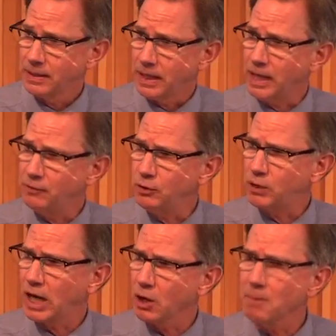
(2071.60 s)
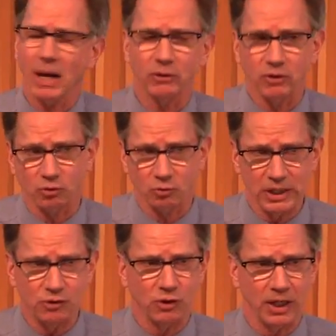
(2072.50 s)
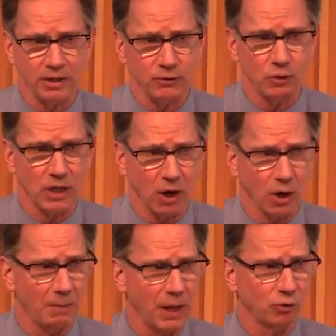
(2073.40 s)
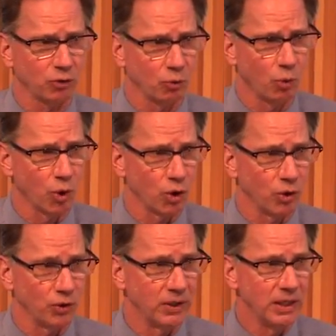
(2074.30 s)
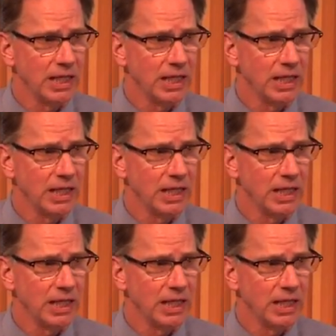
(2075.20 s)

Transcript: And if you care about this region, and if you care about your world,